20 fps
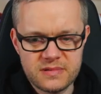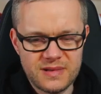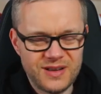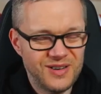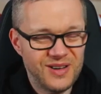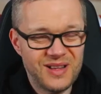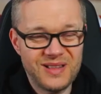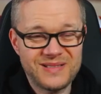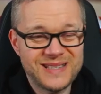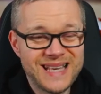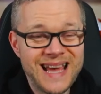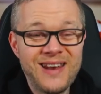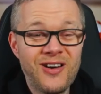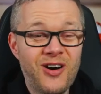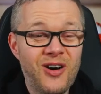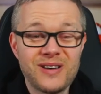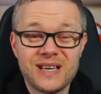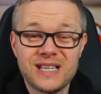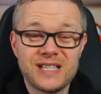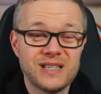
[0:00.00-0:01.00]
Uh, Ten
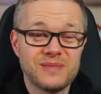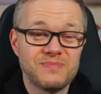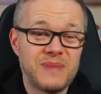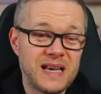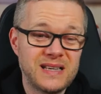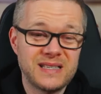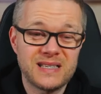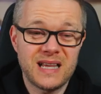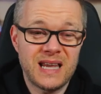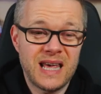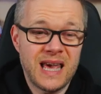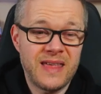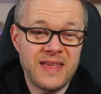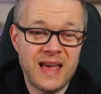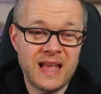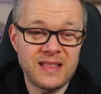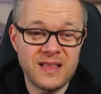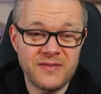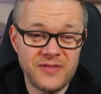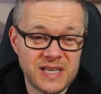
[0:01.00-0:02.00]
Hag is just basically at the
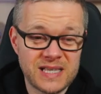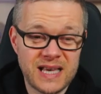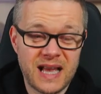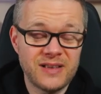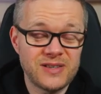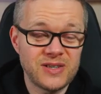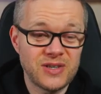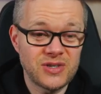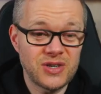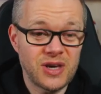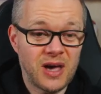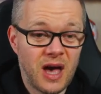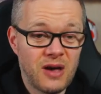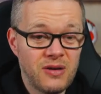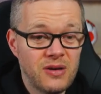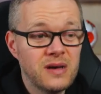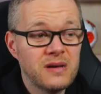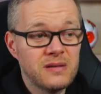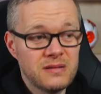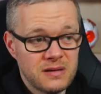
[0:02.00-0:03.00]
end of your sentence, you go,
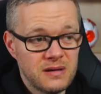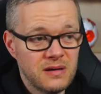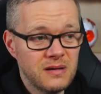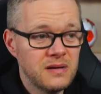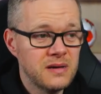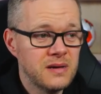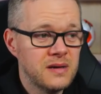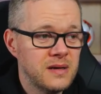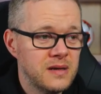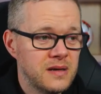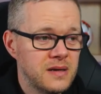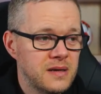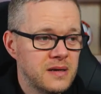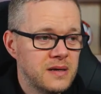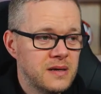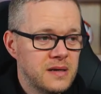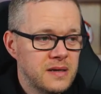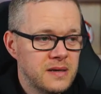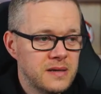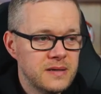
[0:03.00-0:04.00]
huh?
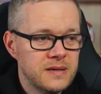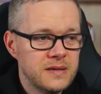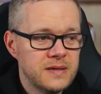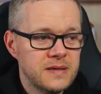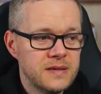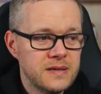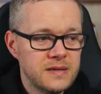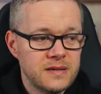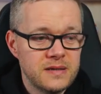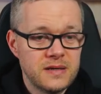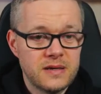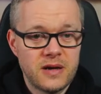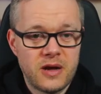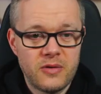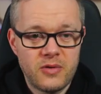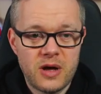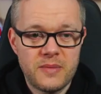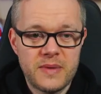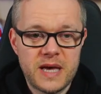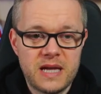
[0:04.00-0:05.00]
You know
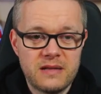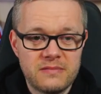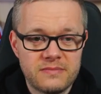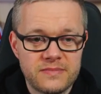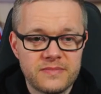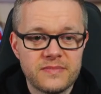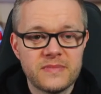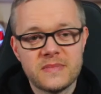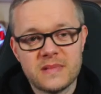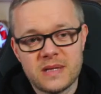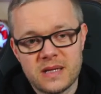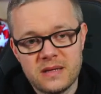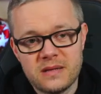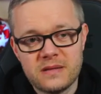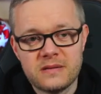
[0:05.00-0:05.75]
what I mean? Huh?